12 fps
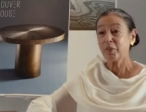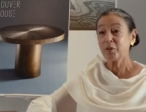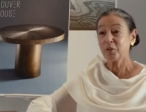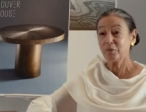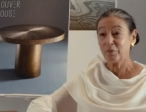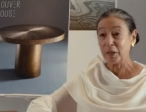
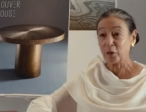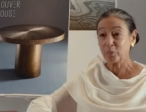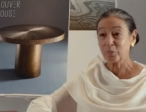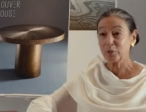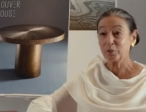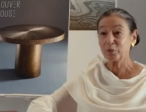the
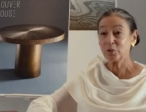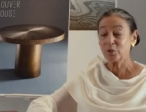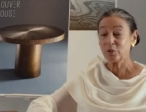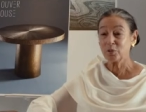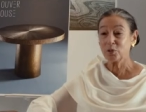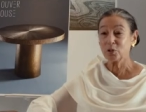developers
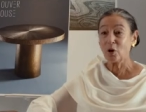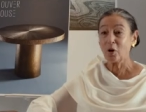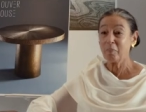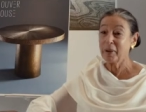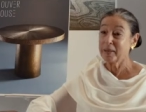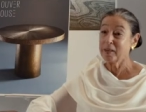who
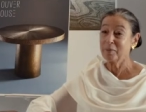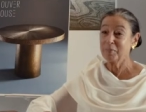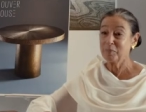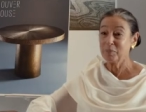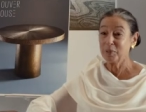saw Miami